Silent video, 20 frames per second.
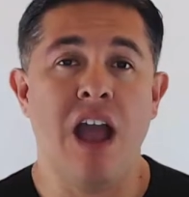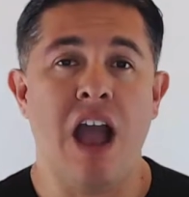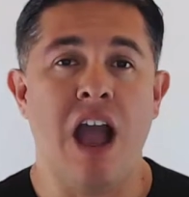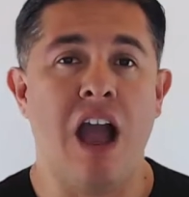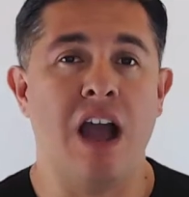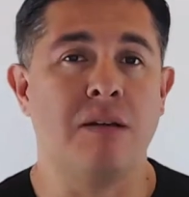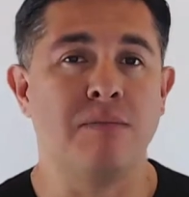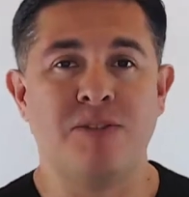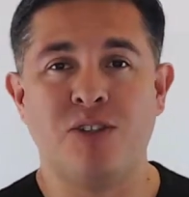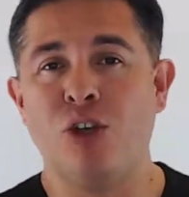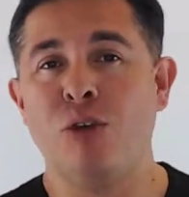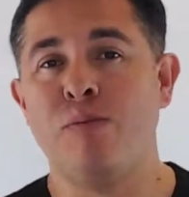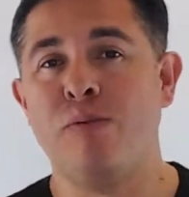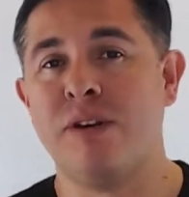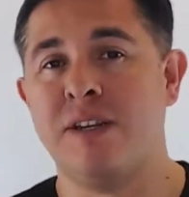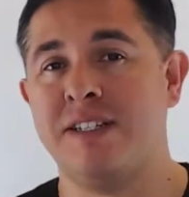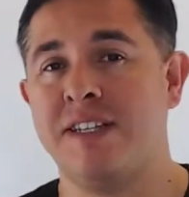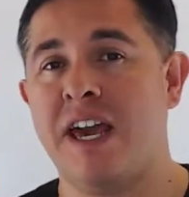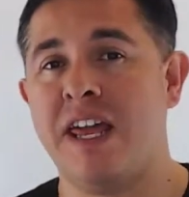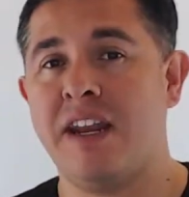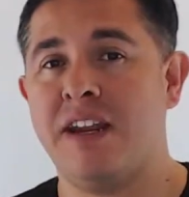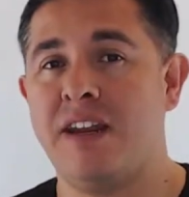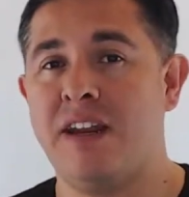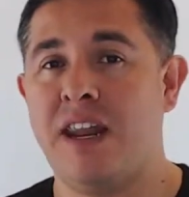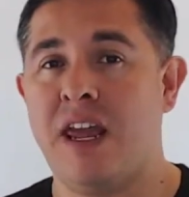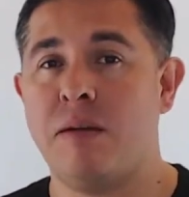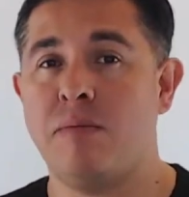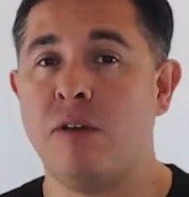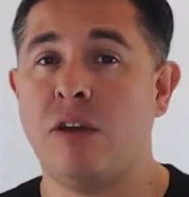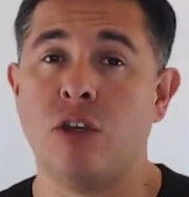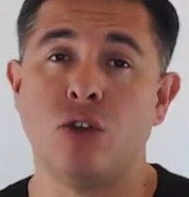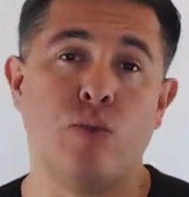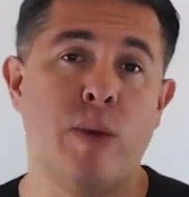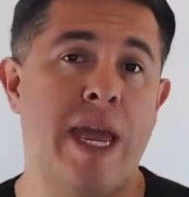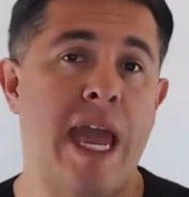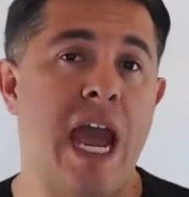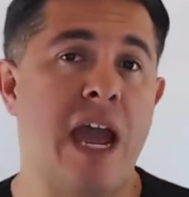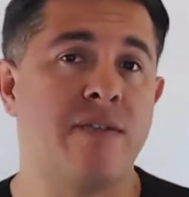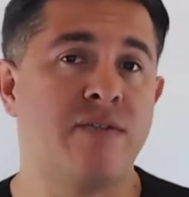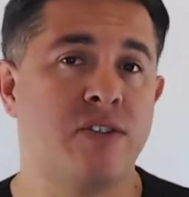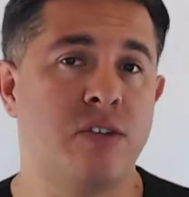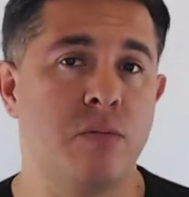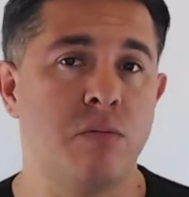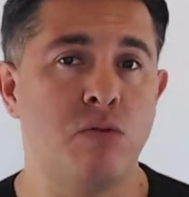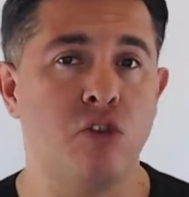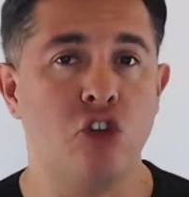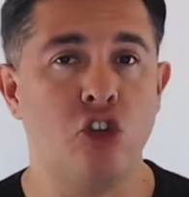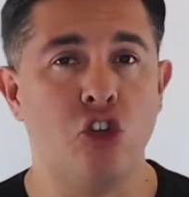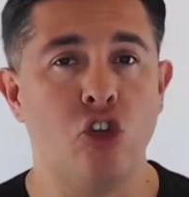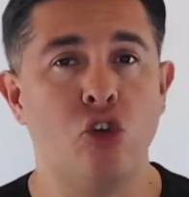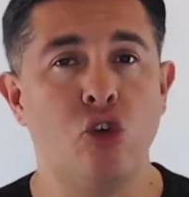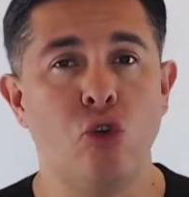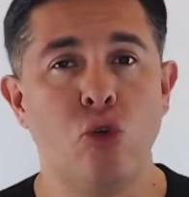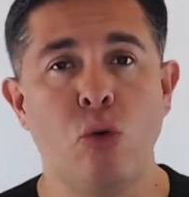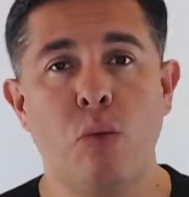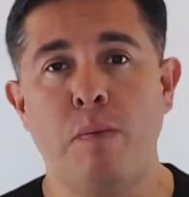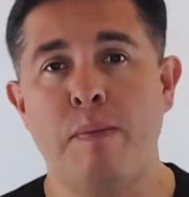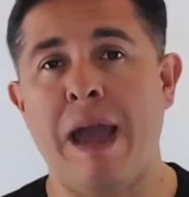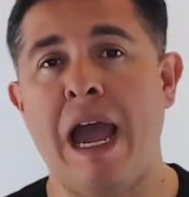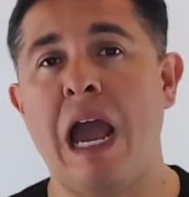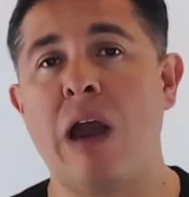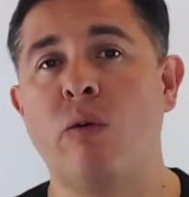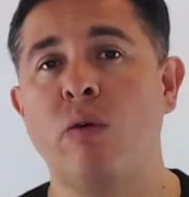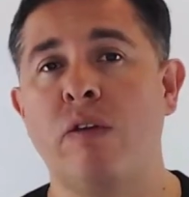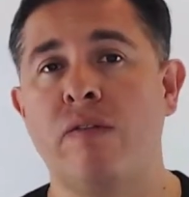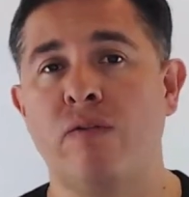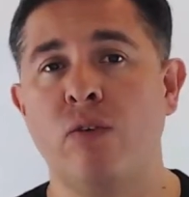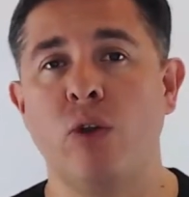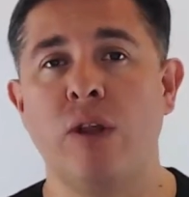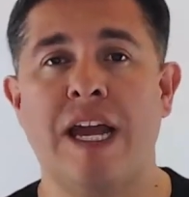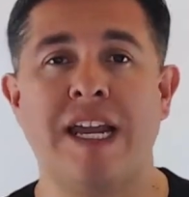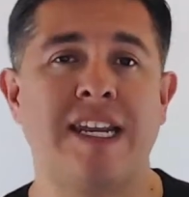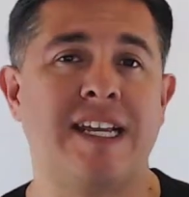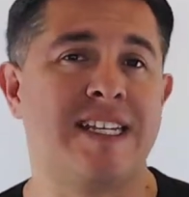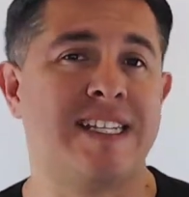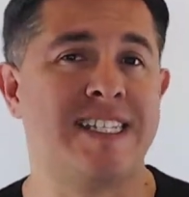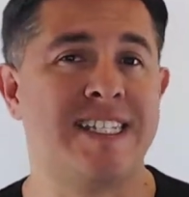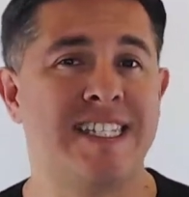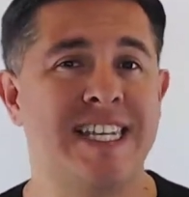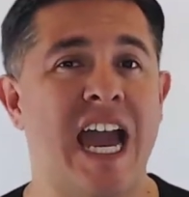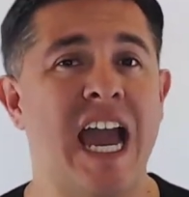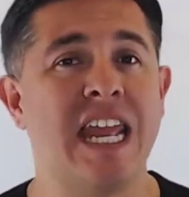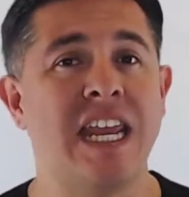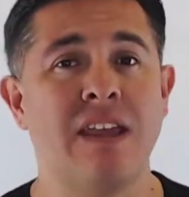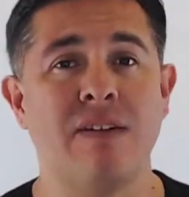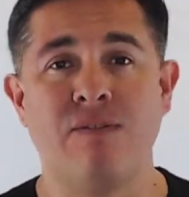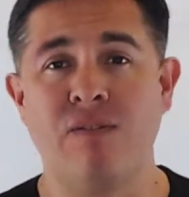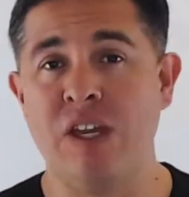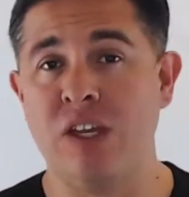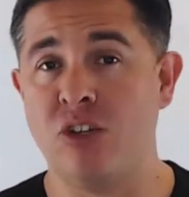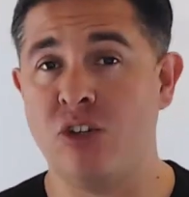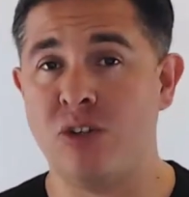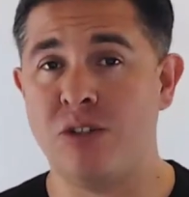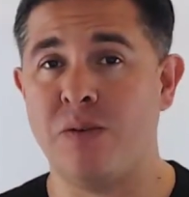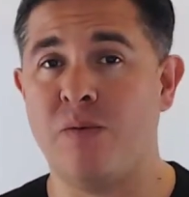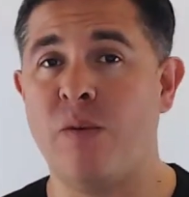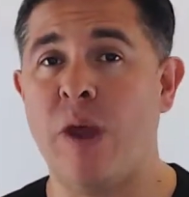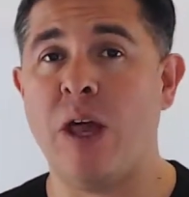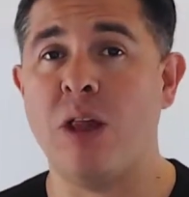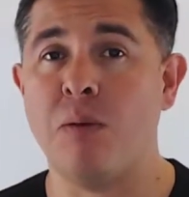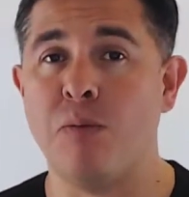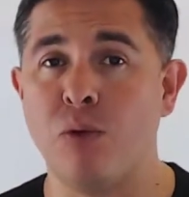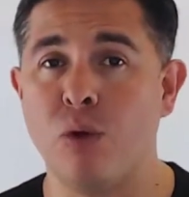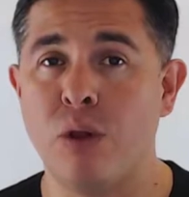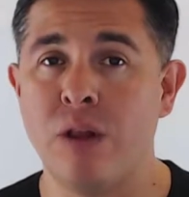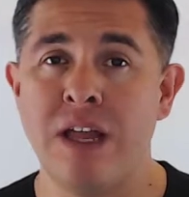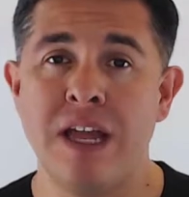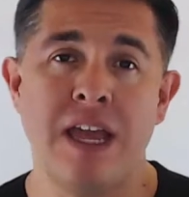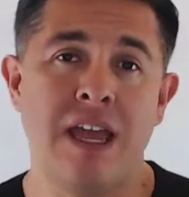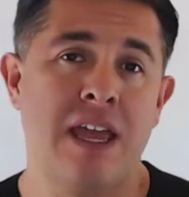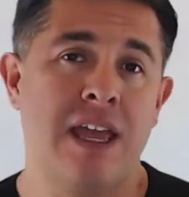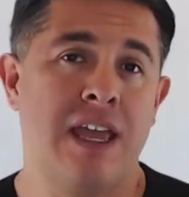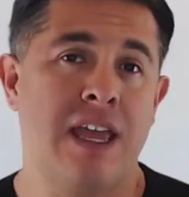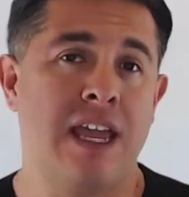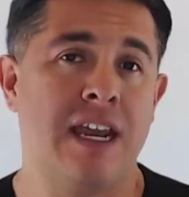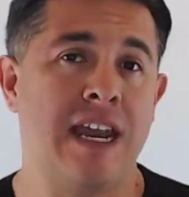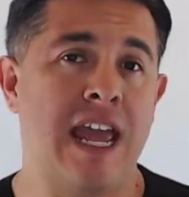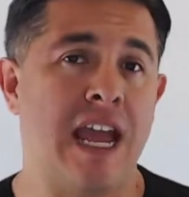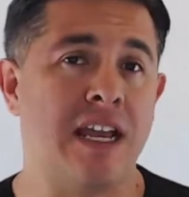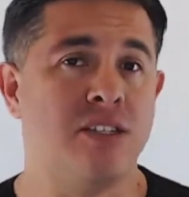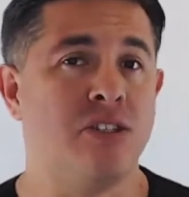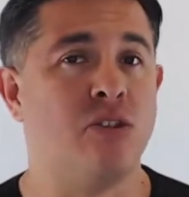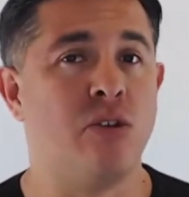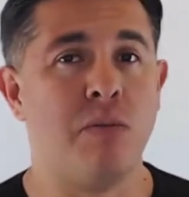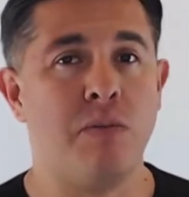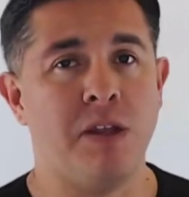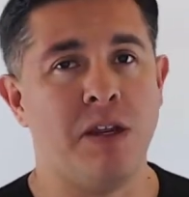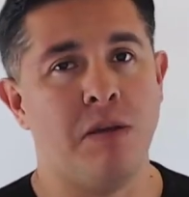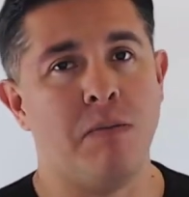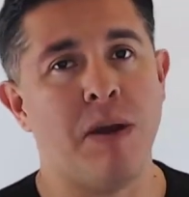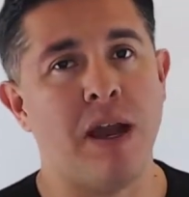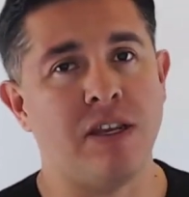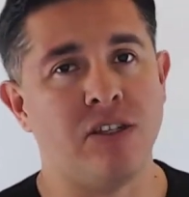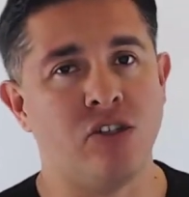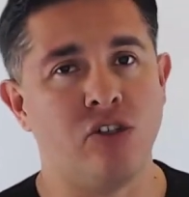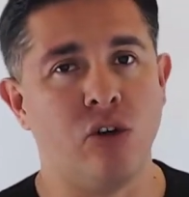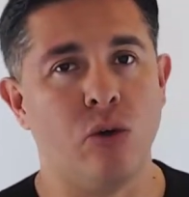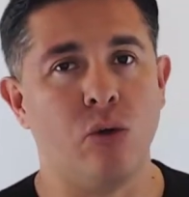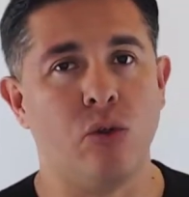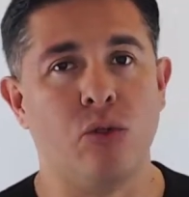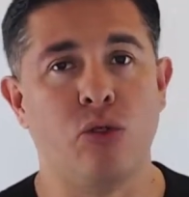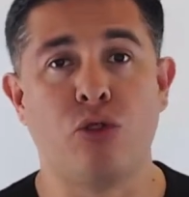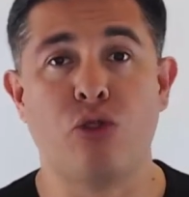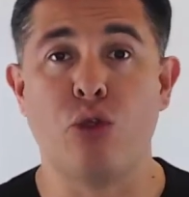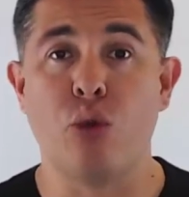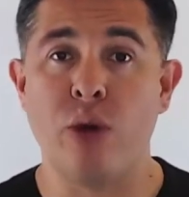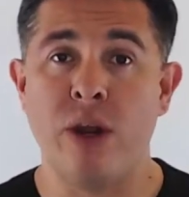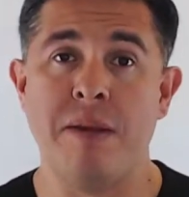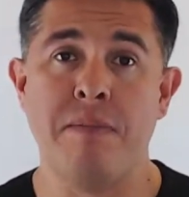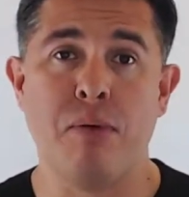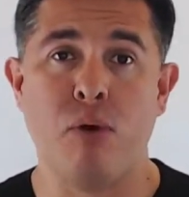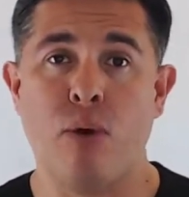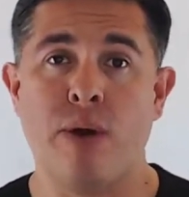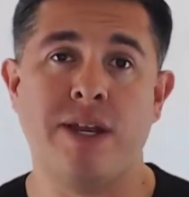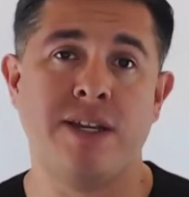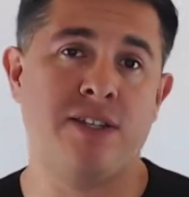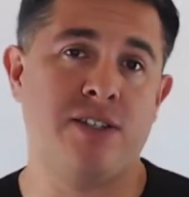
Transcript: I'm super excited today because we have some new, powerful, and exciting features available in S three Media Maestro three point